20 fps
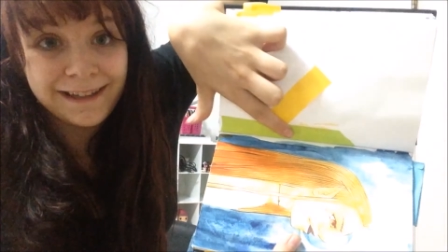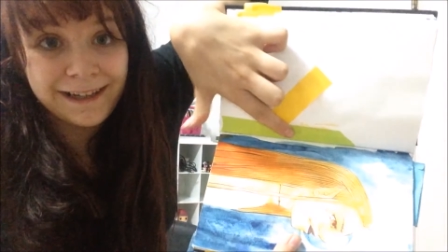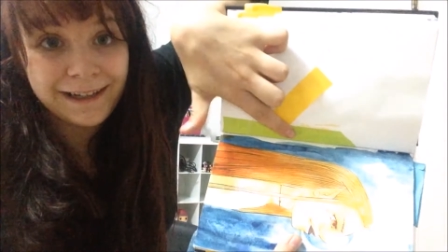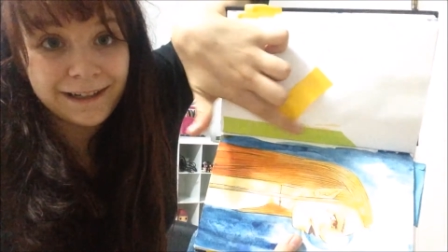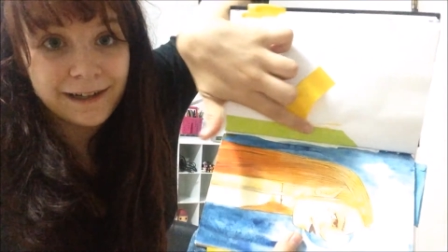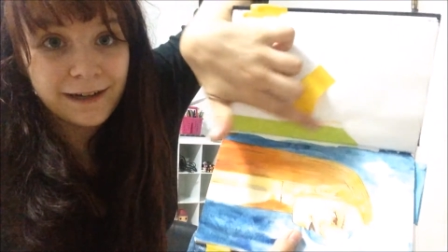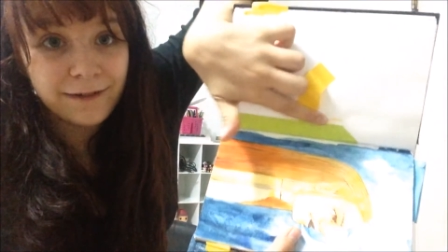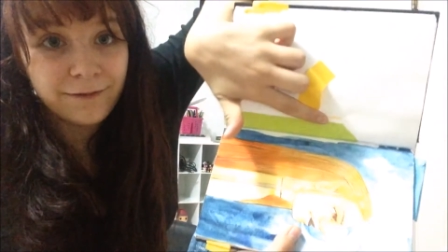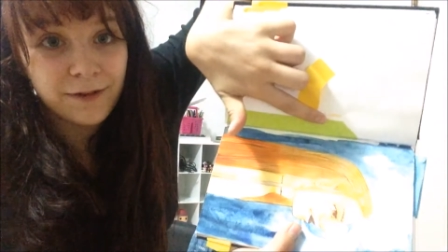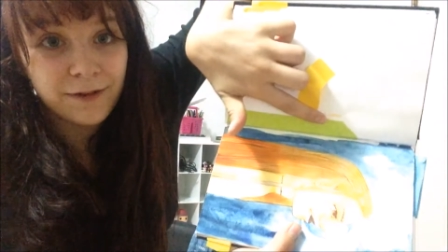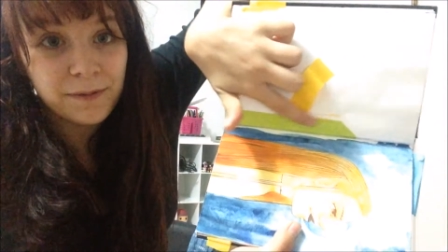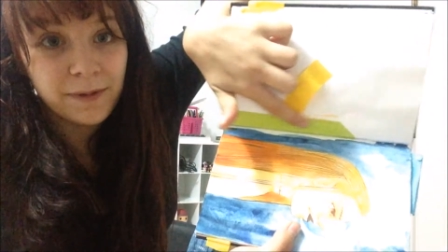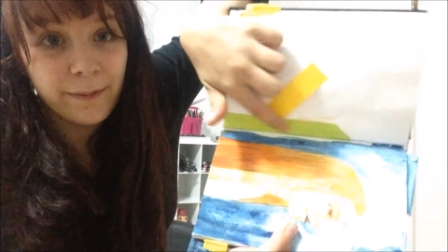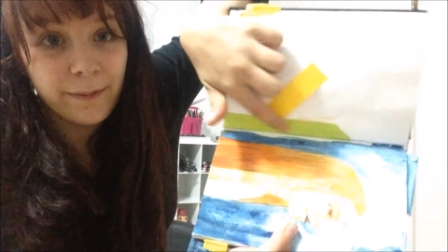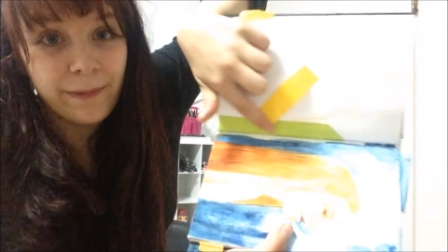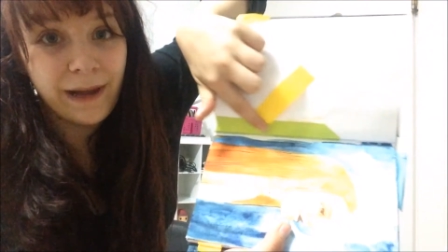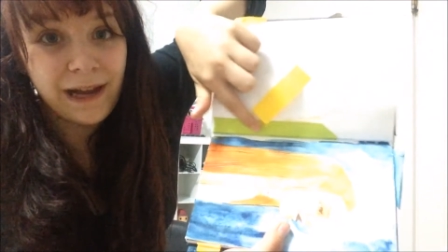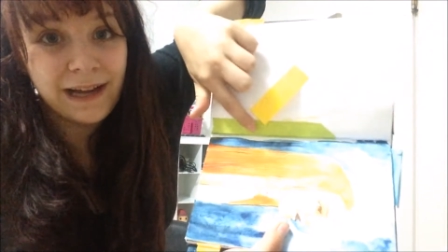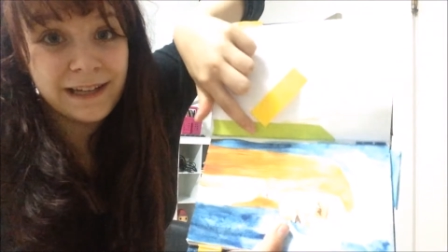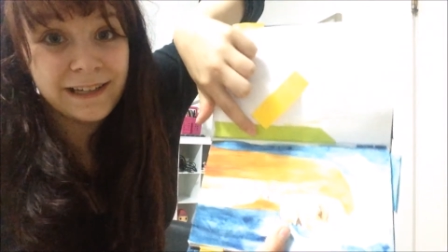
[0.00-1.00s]
tearing from the
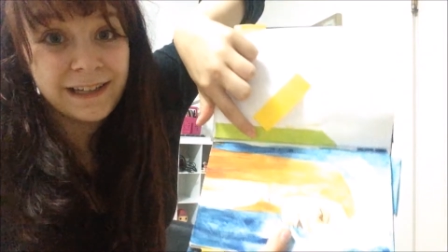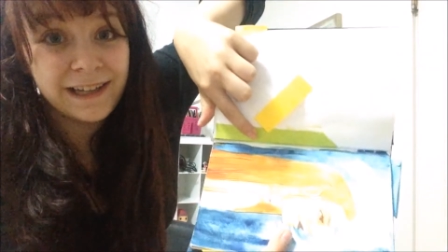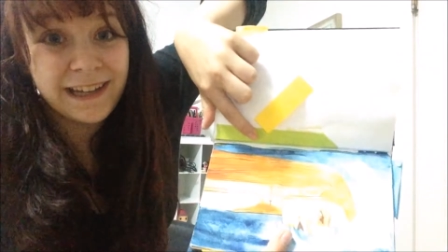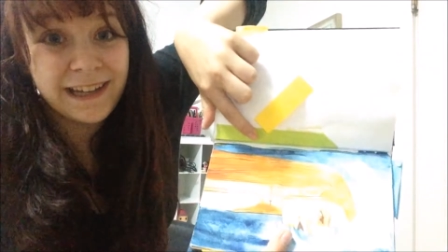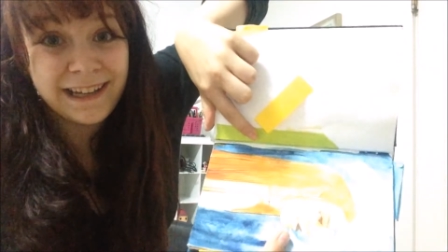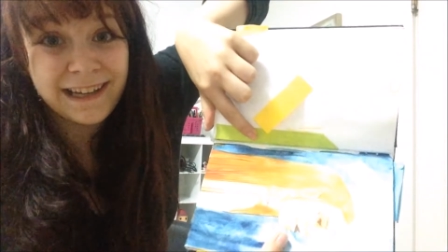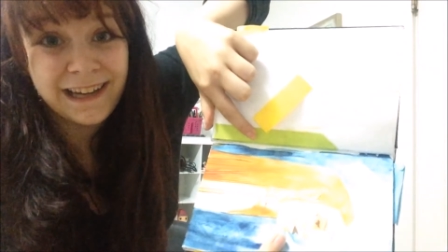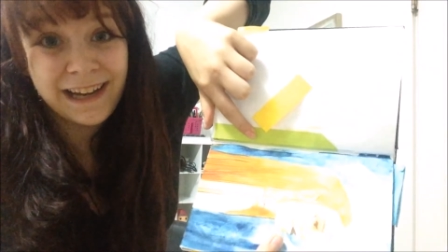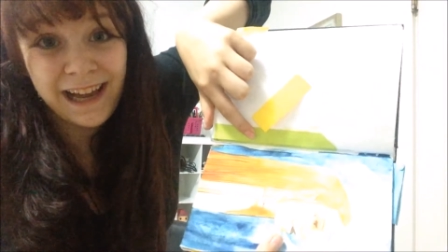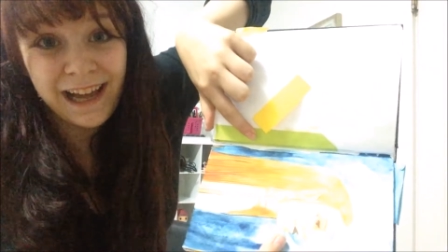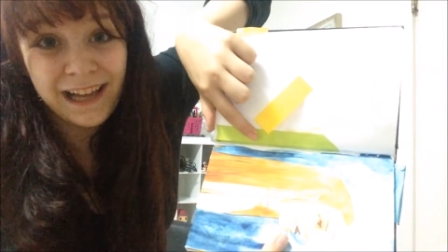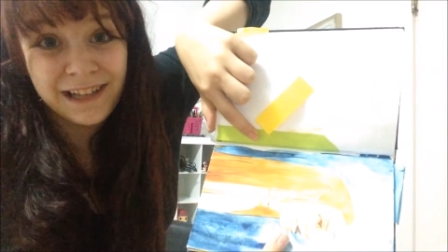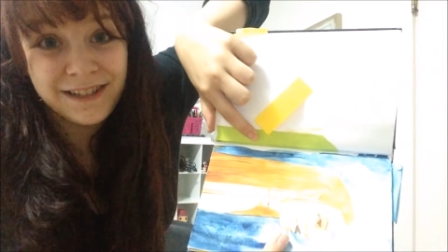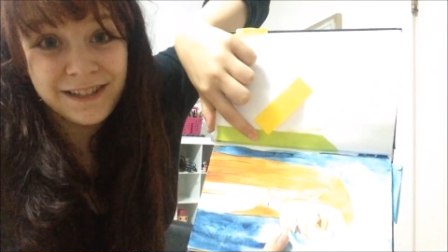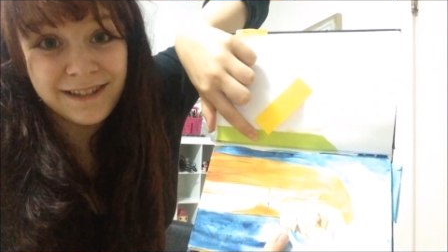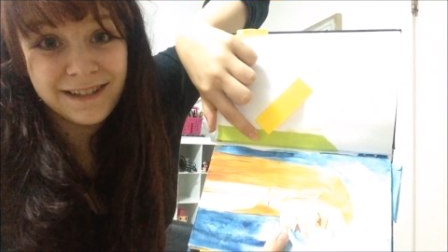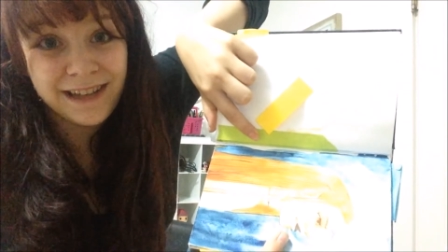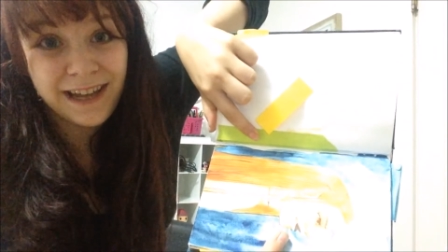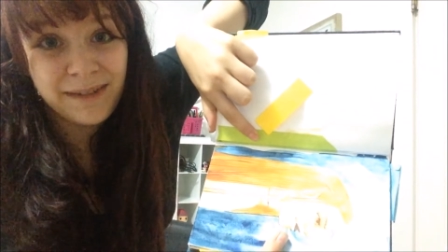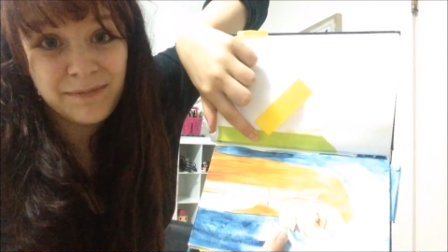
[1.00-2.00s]
binding and I had to
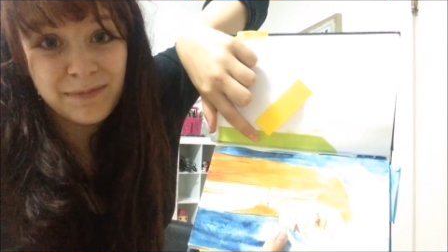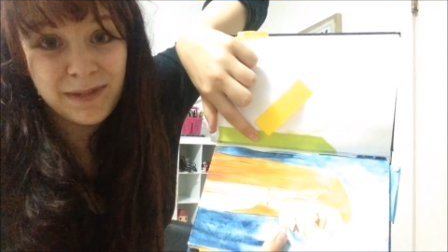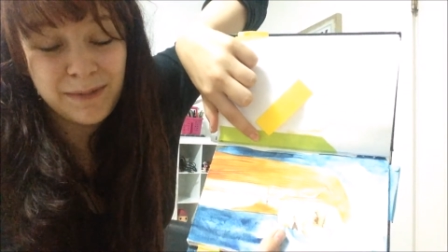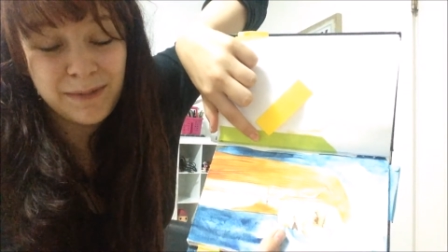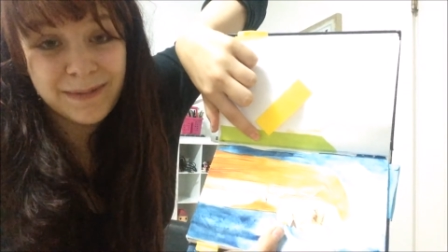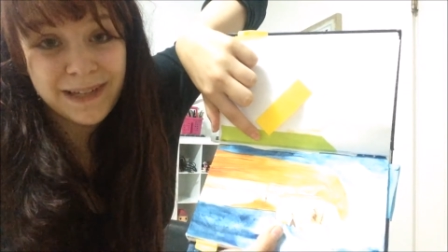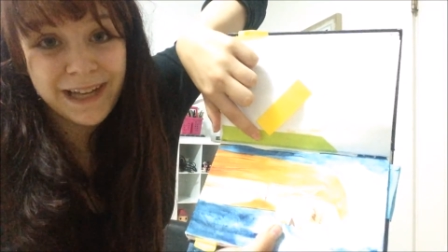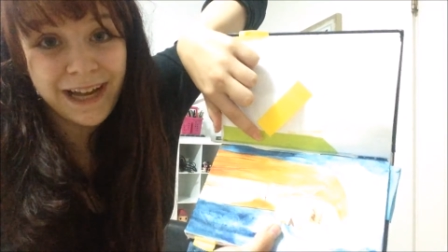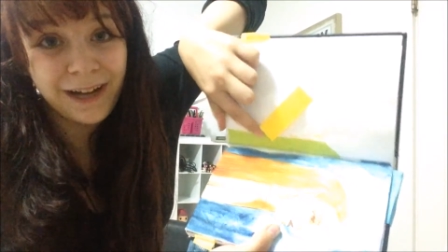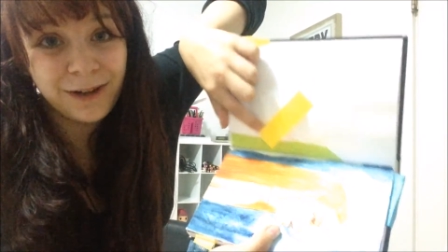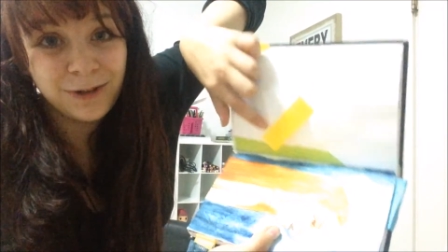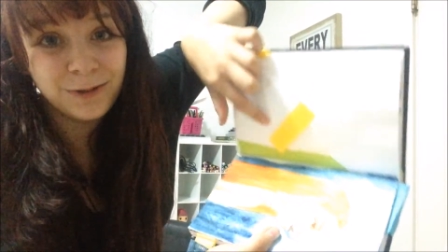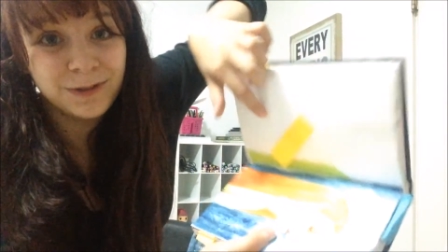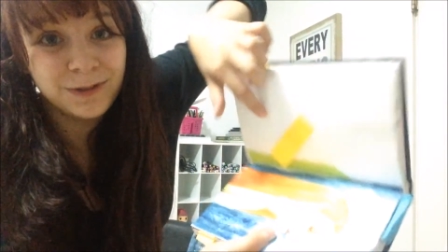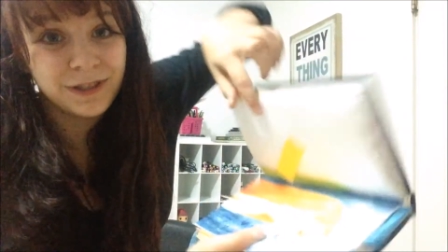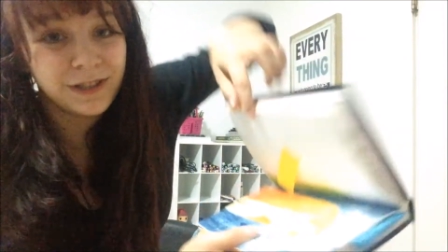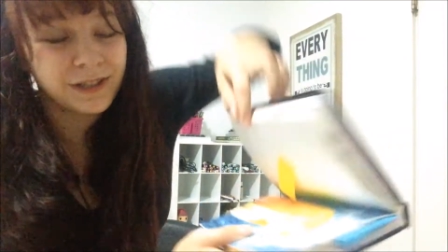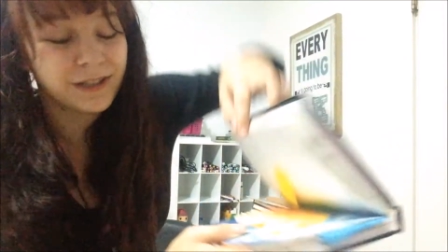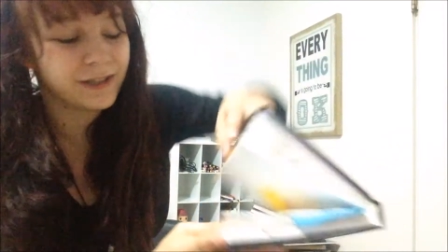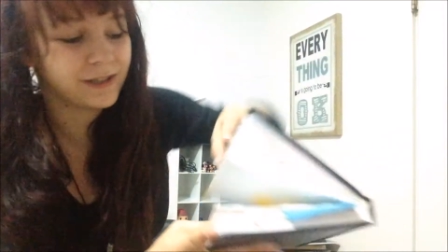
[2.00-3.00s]
tape them
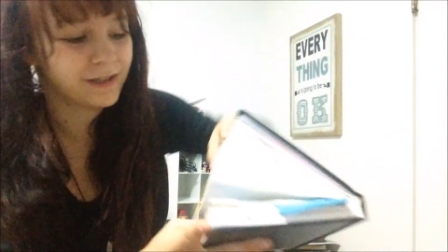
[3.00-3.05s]
down.